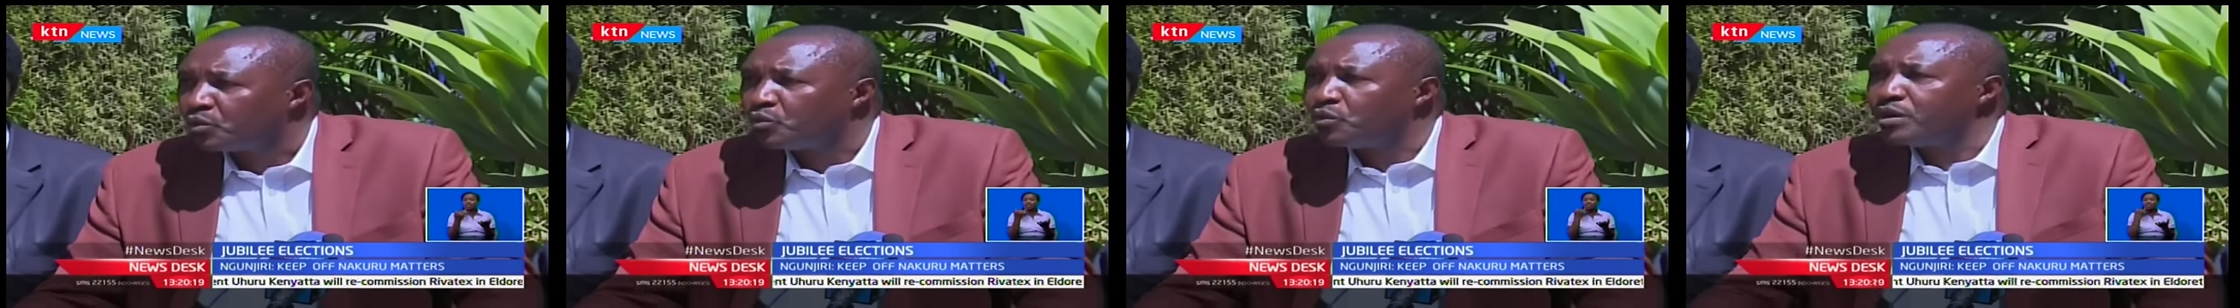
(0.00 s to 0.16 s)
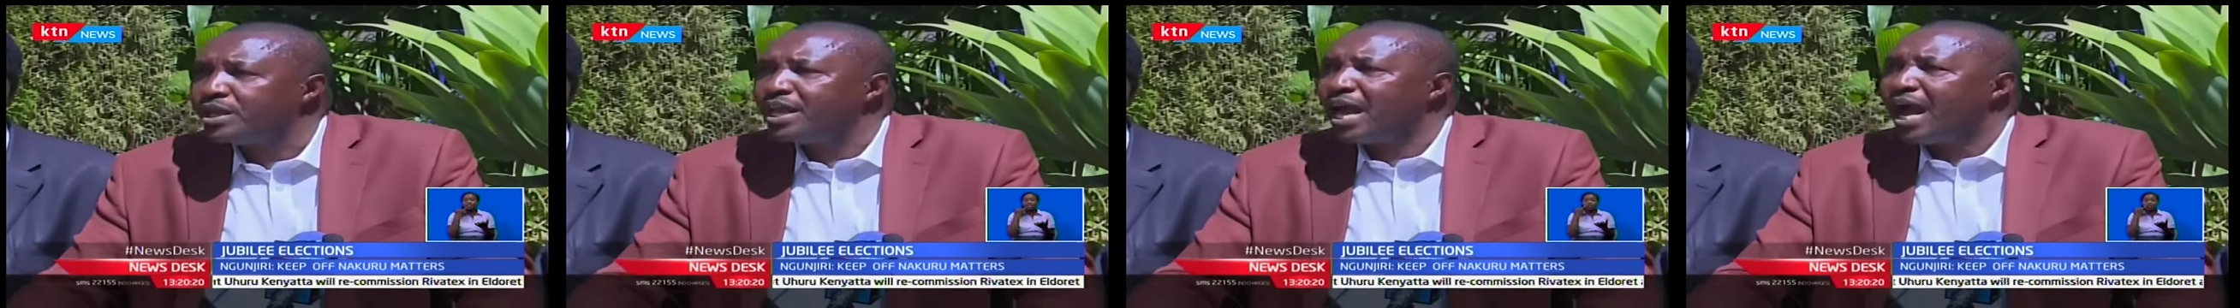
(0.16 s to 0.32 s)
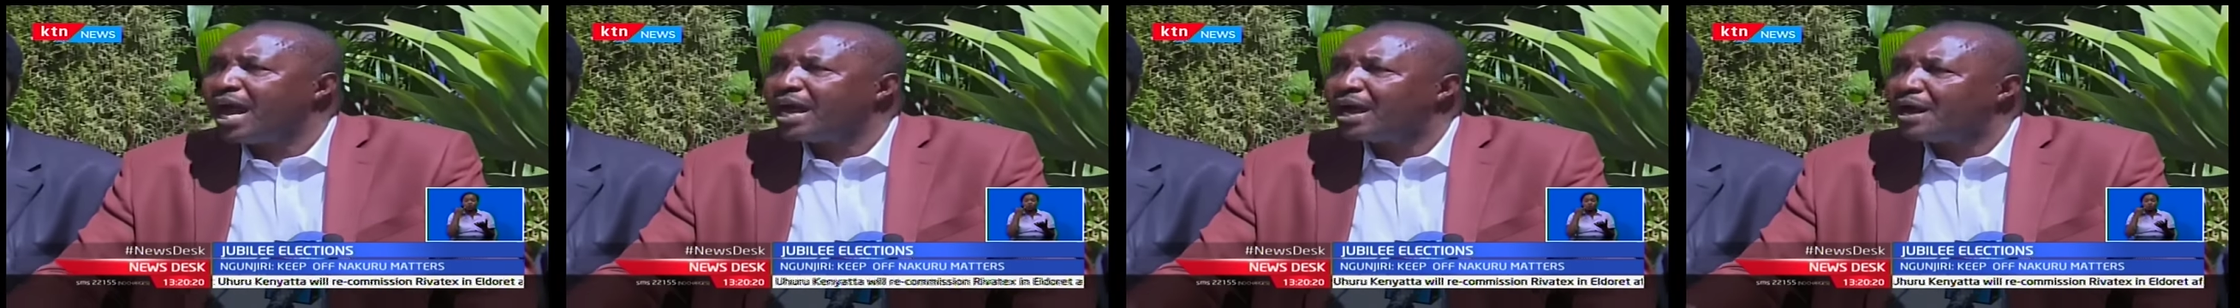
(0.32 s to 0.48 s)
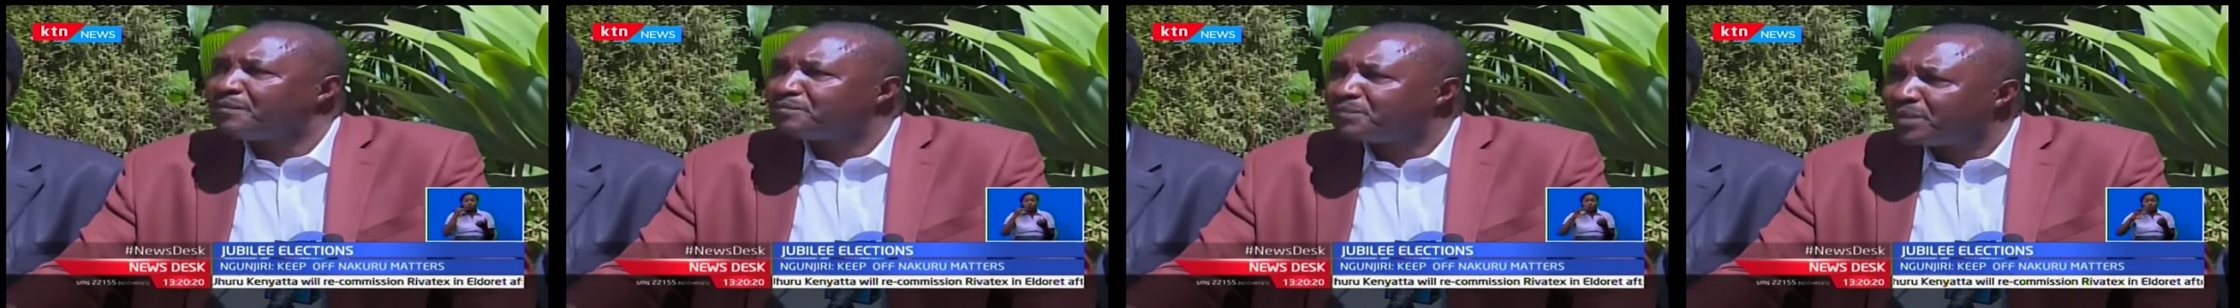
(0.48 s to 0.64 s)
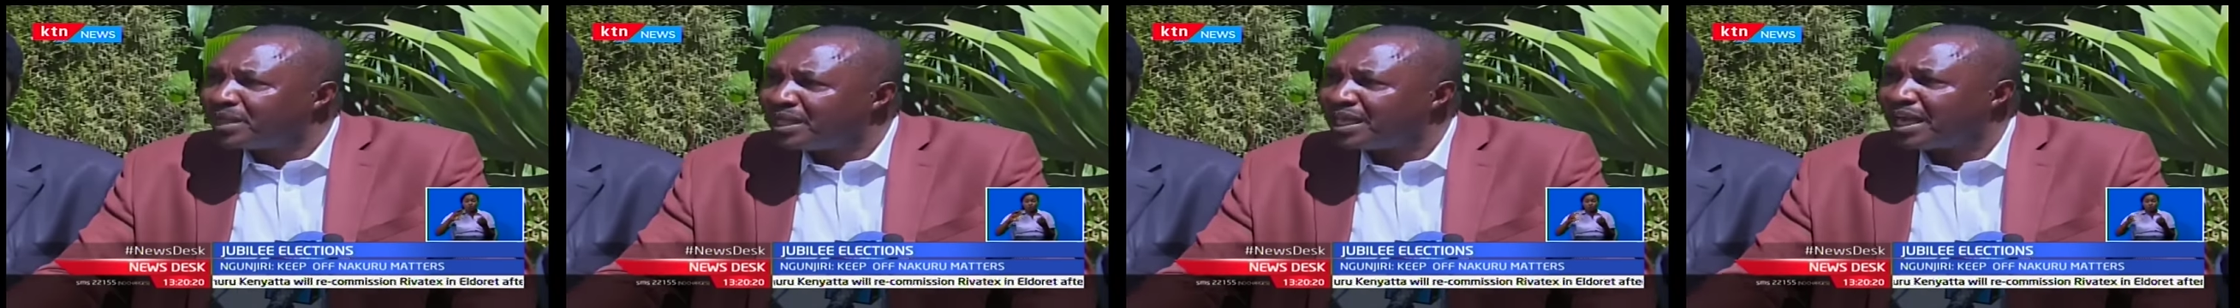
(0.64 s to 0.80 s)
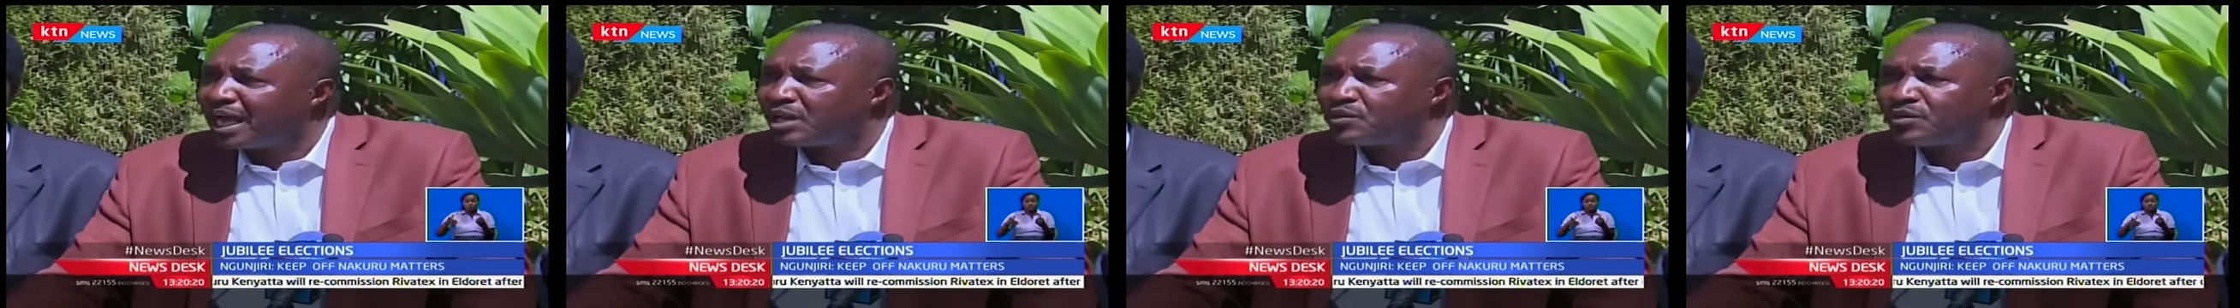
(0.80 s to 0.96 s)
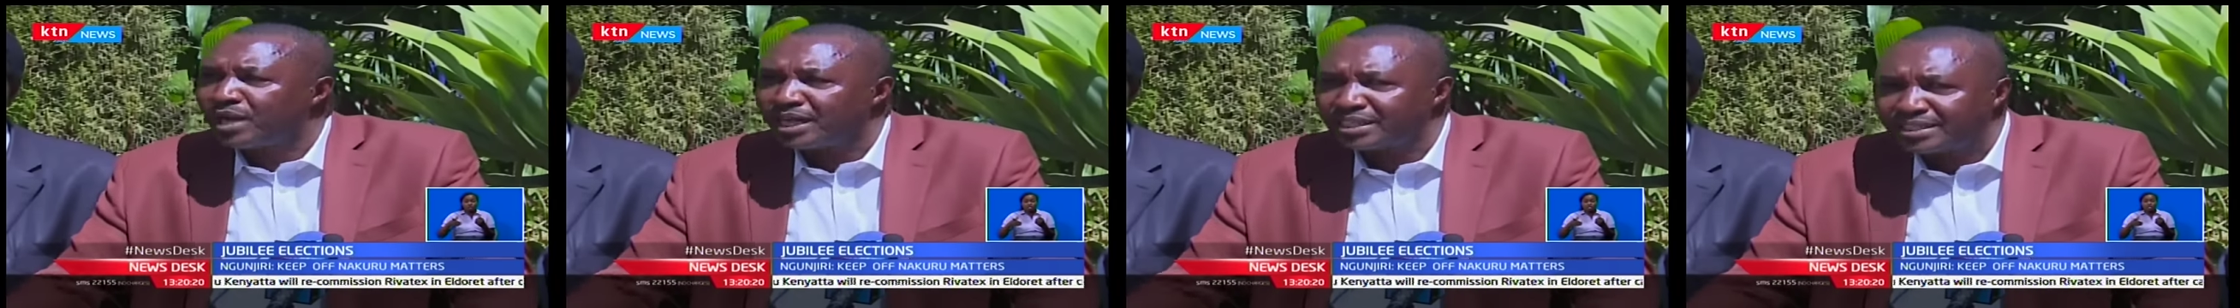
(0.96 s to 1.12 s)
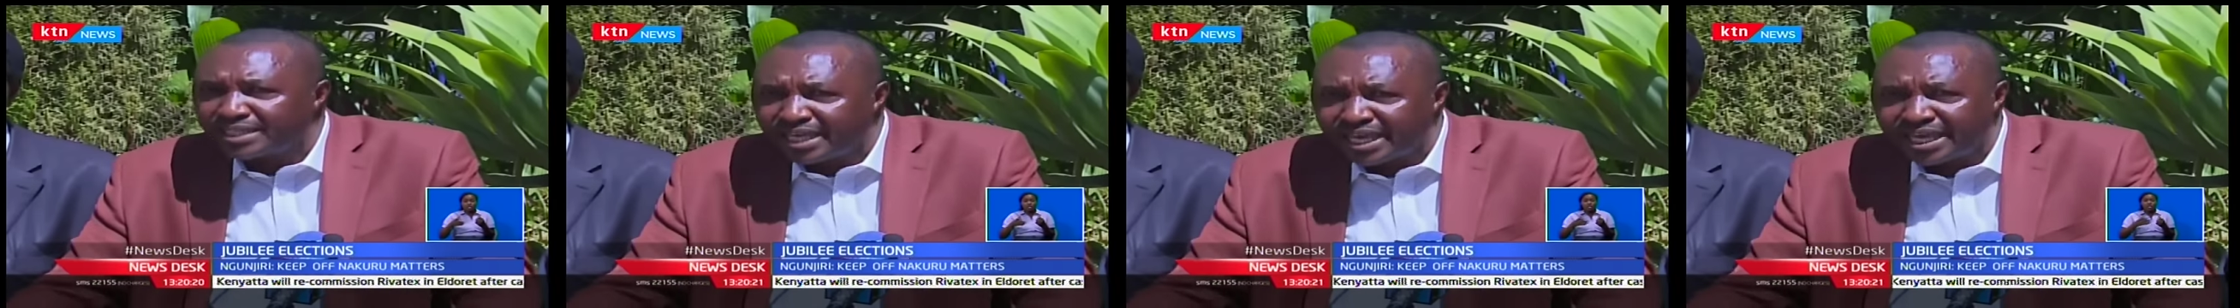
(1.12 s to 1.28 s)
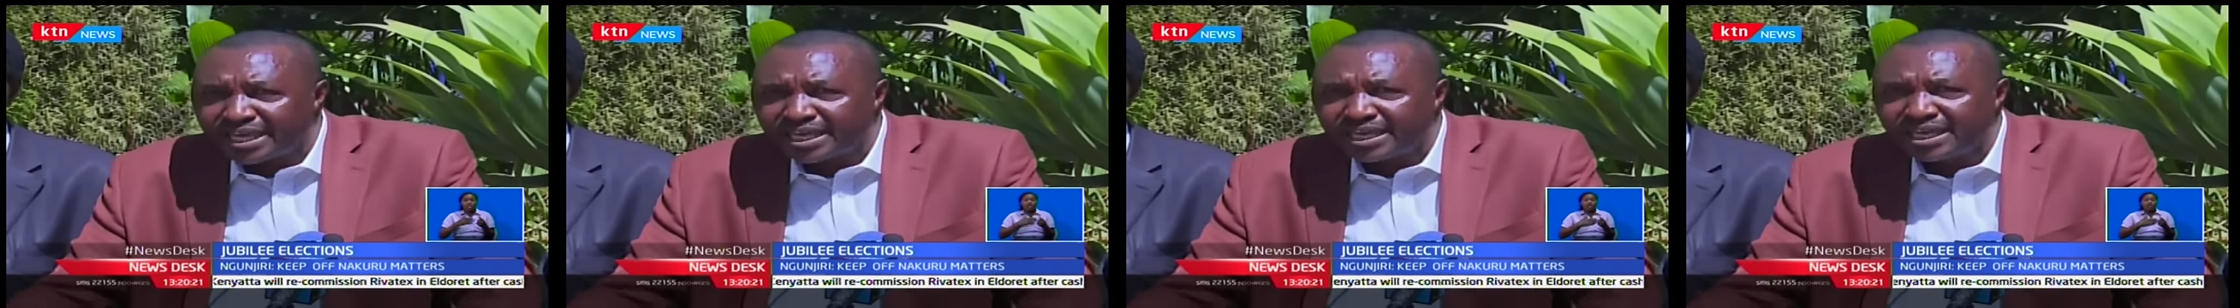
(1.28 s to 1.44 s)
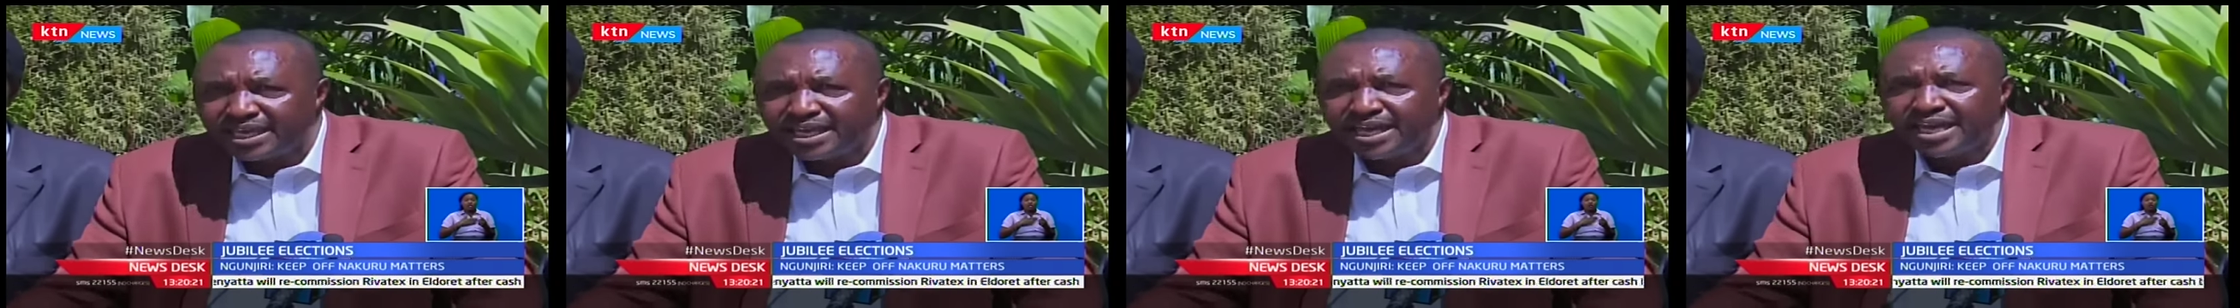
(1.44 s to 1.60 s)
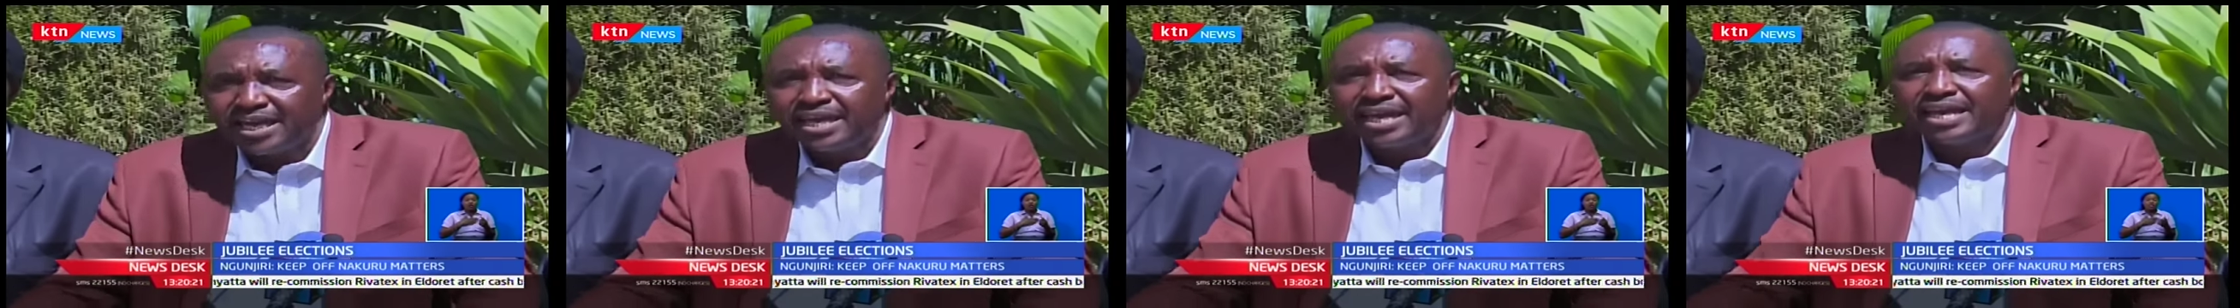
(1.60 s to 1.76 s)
We are appealing and we are saying,